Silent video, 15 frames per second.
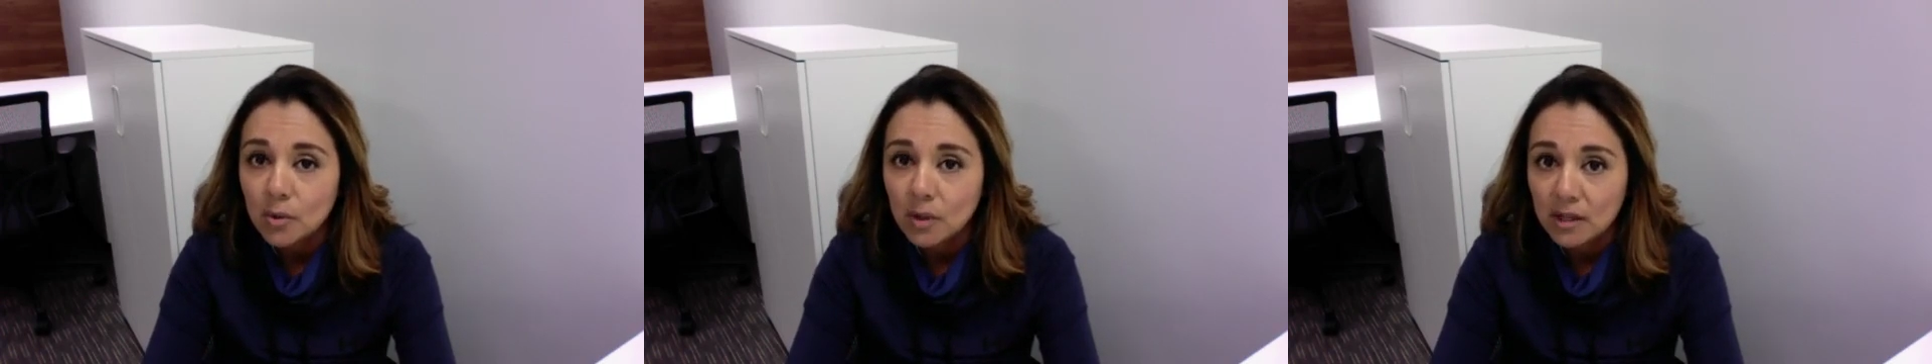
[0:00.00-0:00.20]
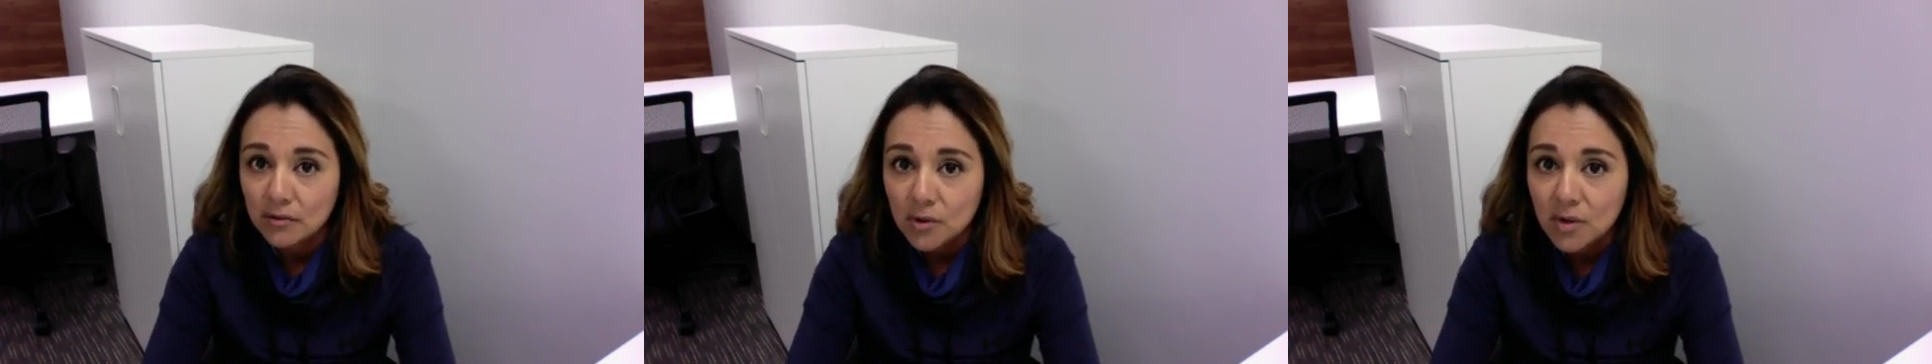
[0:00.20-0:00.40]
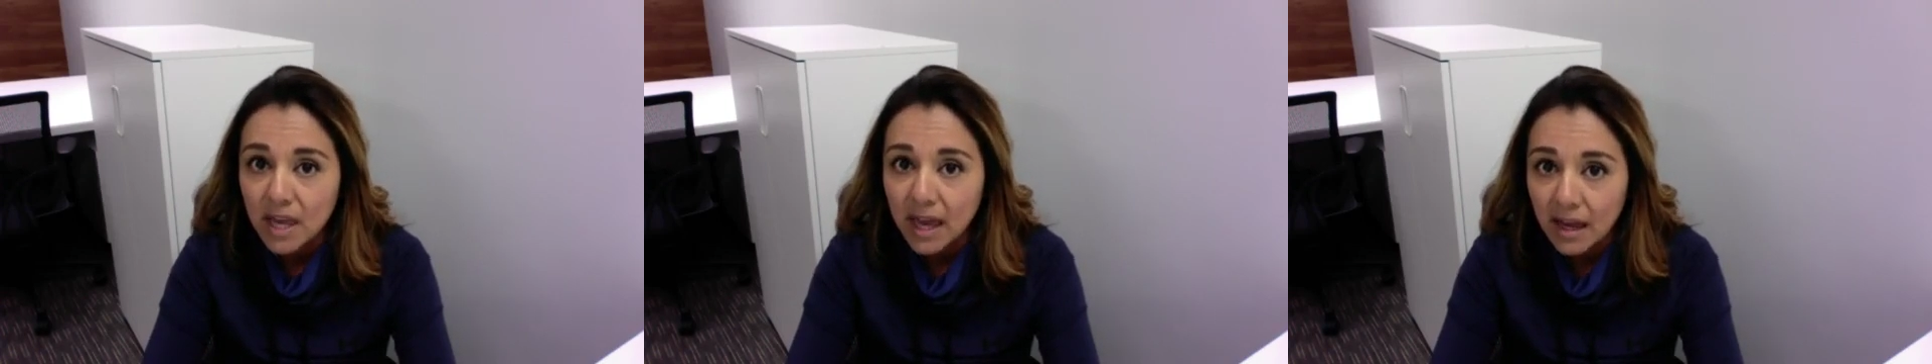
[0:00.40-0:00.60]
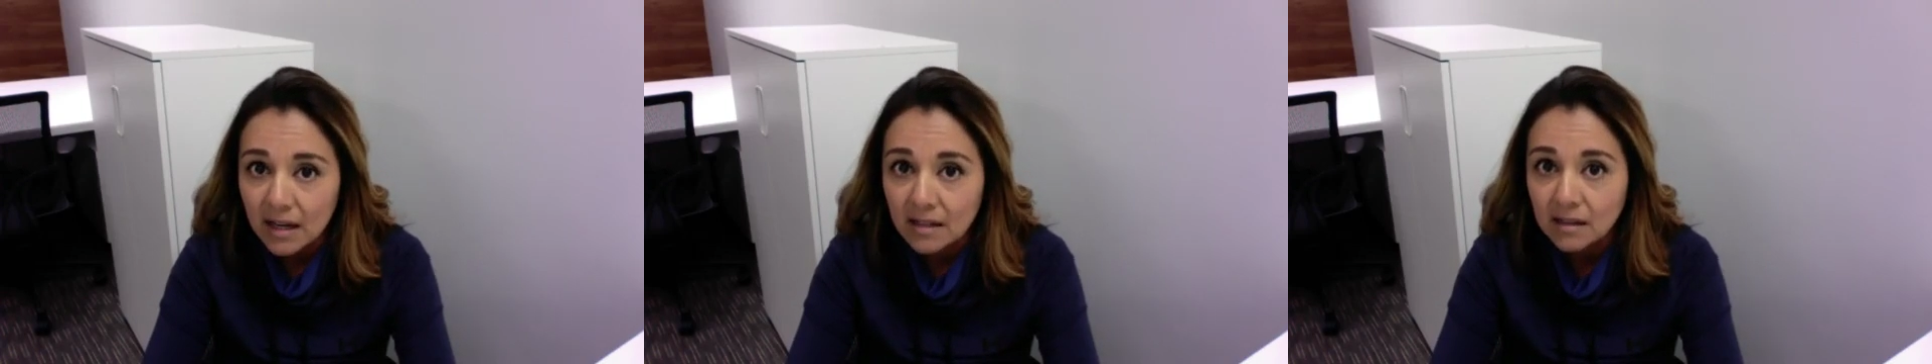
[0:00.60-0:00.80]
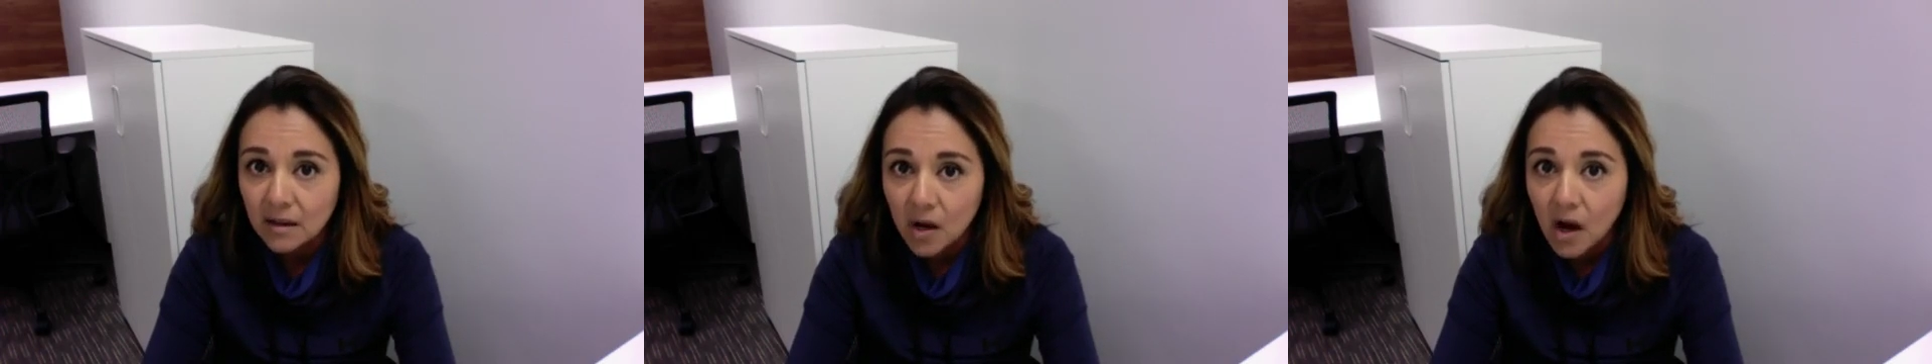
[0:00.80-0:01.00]
if you can,
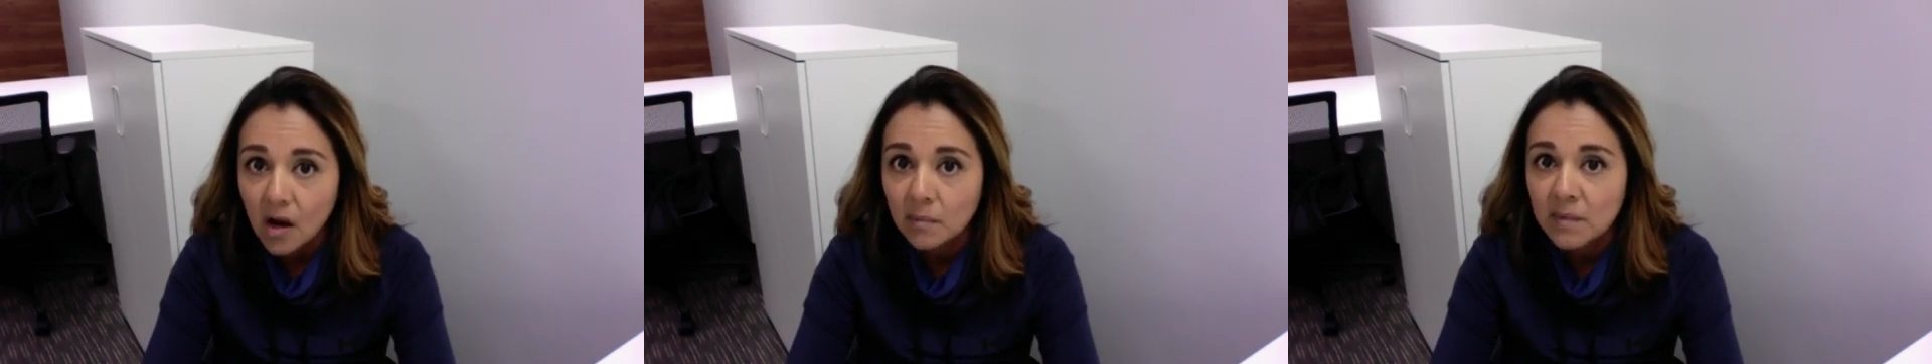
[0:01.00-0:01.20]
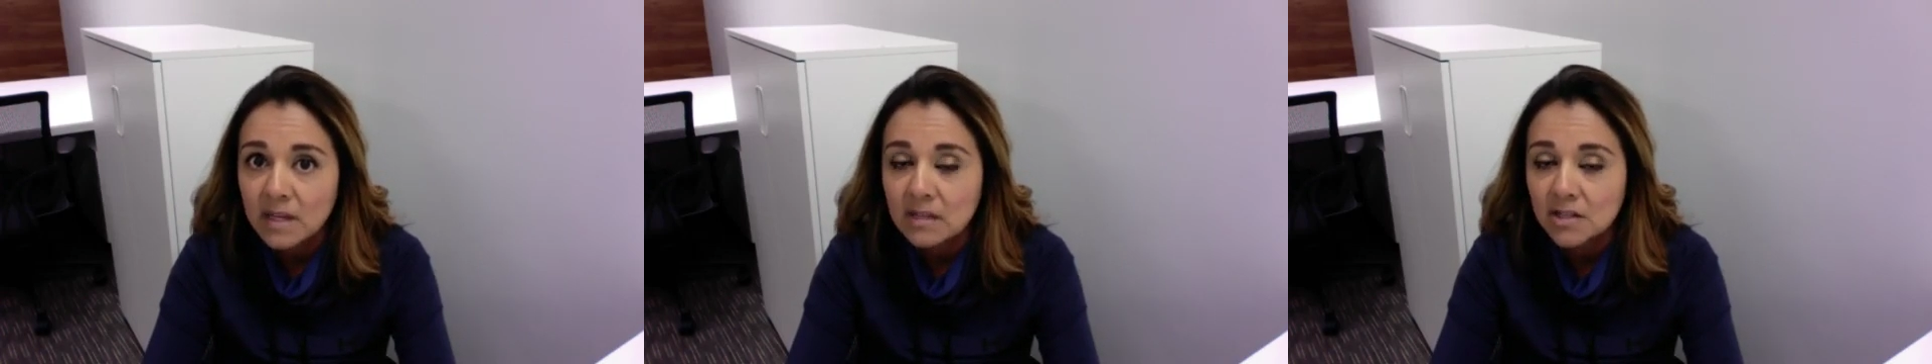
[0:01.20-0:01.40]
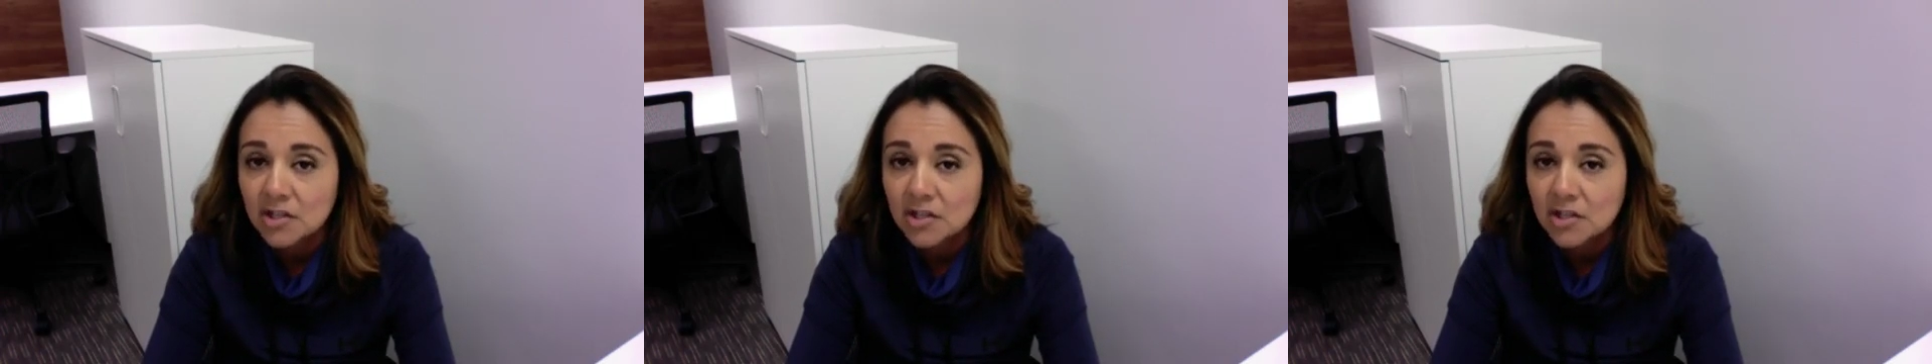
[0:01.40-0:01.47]
in the comments,